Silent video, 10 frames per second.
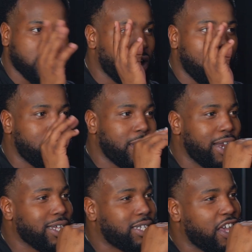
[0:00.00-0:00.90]
so I'm good. I
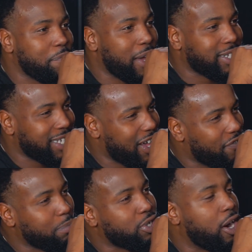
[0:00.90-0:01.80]
saved myself.
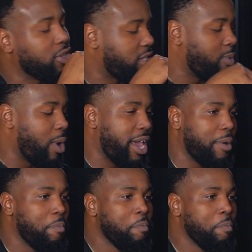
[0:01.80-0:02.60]
I'm Charleston White.